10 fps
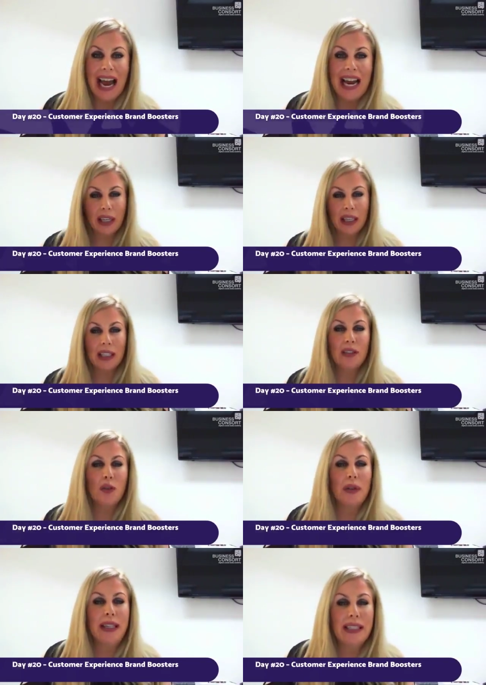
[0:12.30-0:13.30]
It kind of gives you
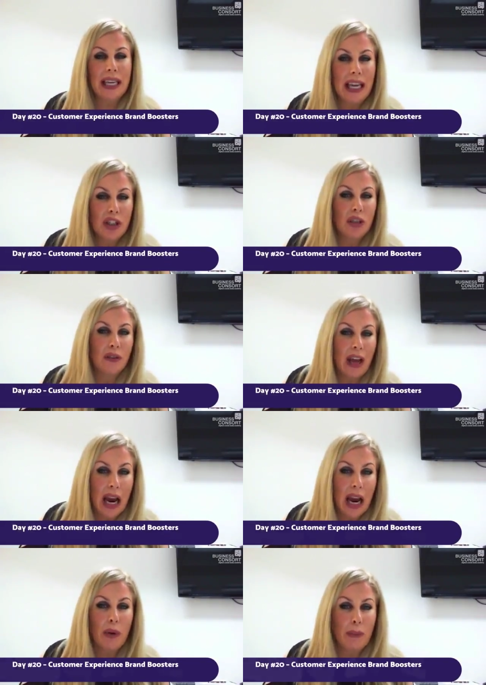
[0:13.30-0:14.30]
an indication of
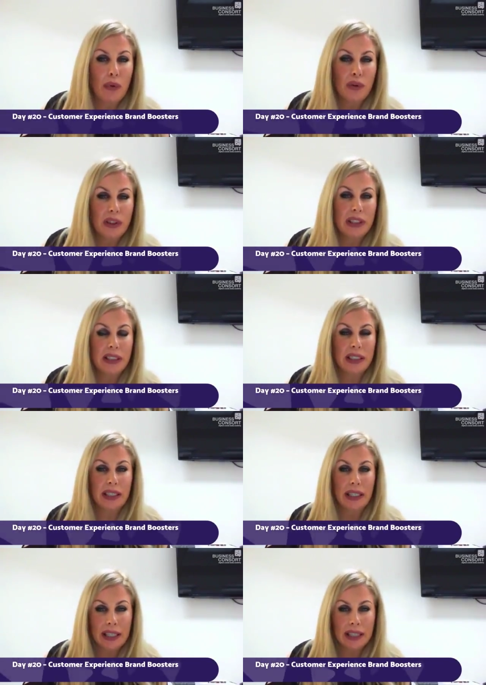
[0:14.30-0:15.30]
how important it
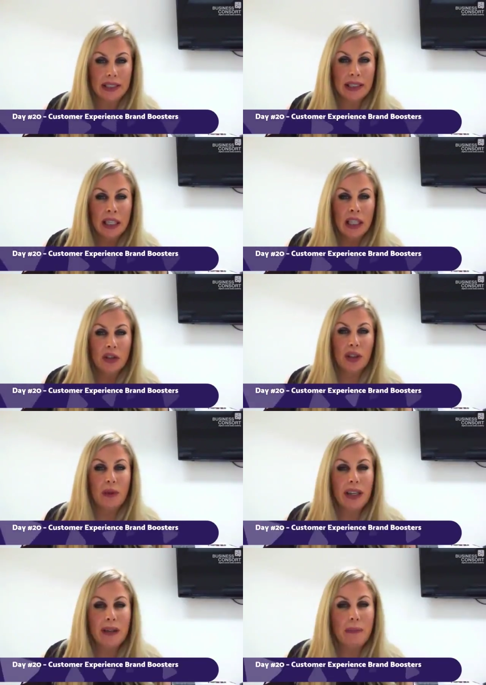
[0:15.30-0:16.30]
is. So
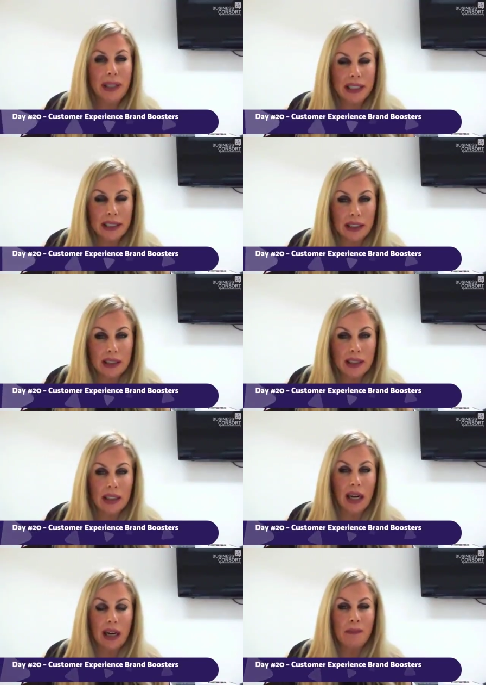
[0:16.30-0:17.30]
in business,
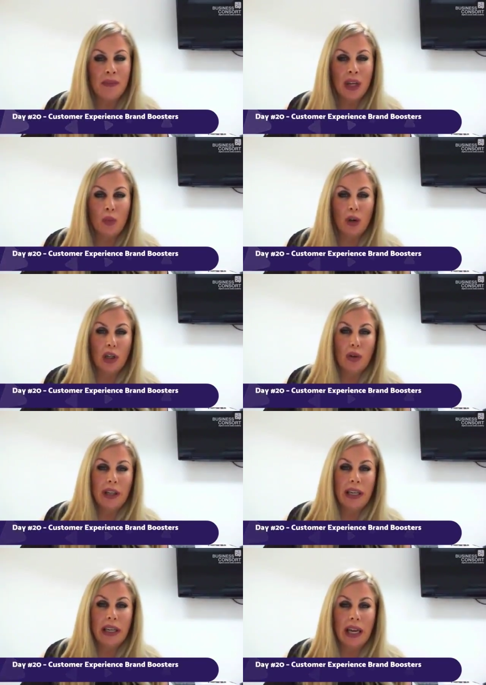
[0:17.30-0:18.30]
um, we're
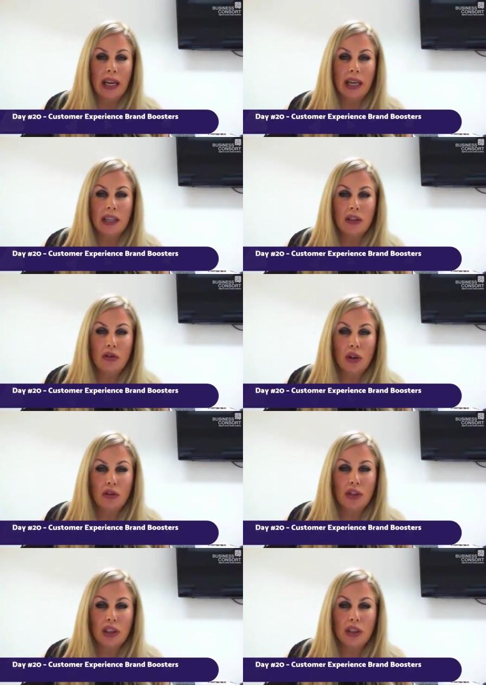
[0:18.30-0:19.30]
looking at not
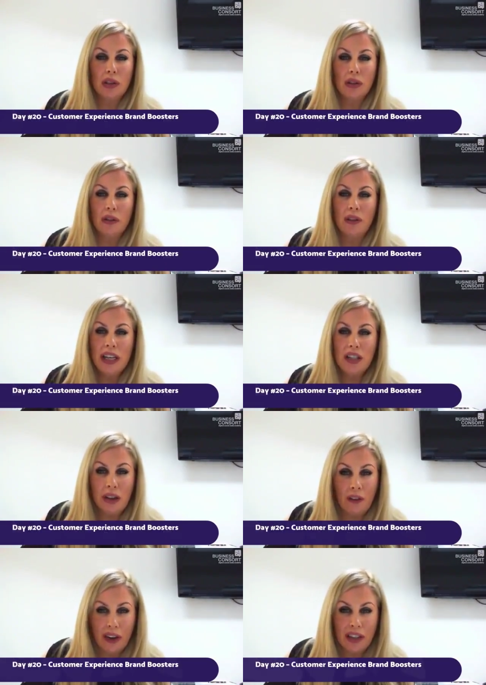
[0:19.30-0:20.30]
just sort of
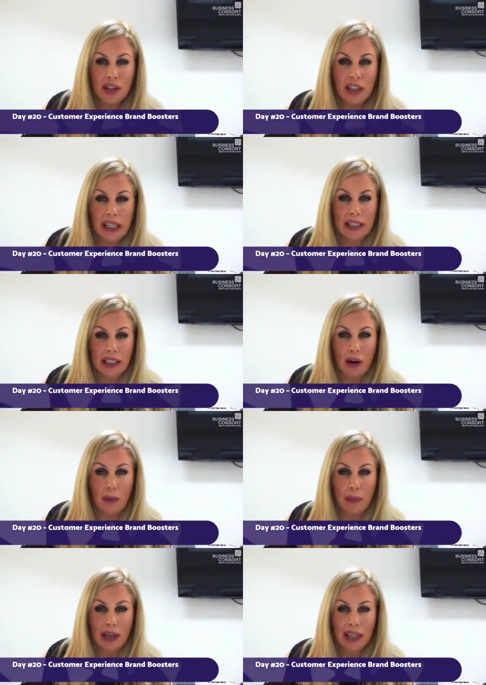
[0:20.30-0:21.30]
differentiating our
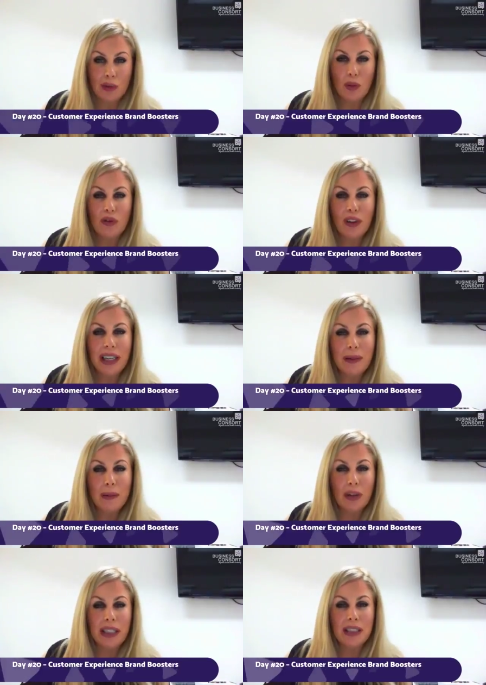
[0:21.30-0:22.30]
brand, we're really
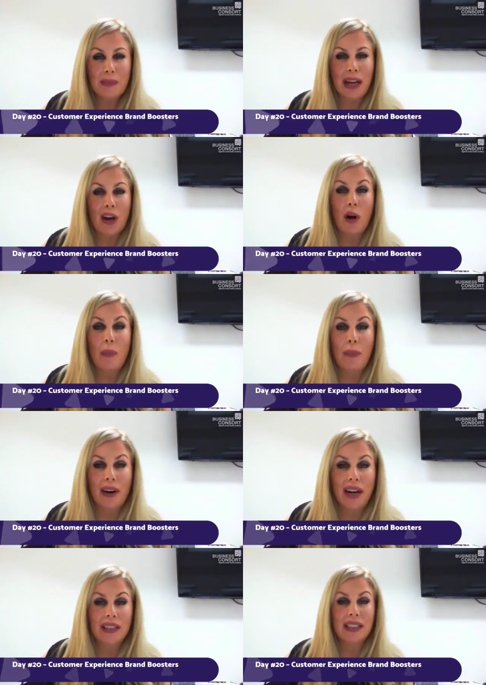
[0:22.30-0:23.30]
looking to make our
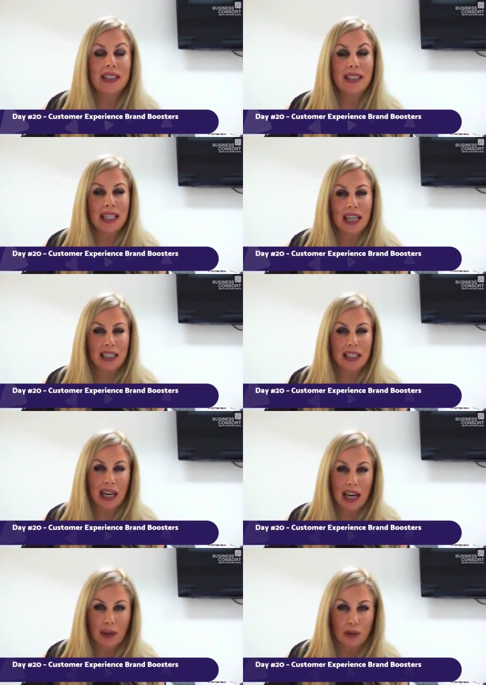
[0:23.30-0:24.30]
brand stand
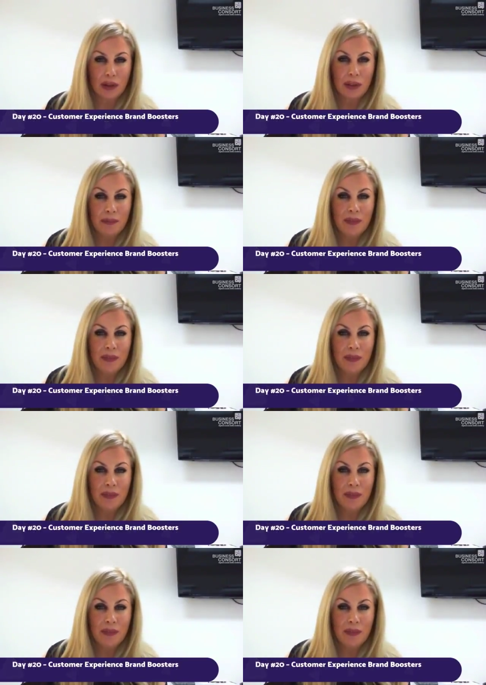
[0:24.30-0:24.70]
out.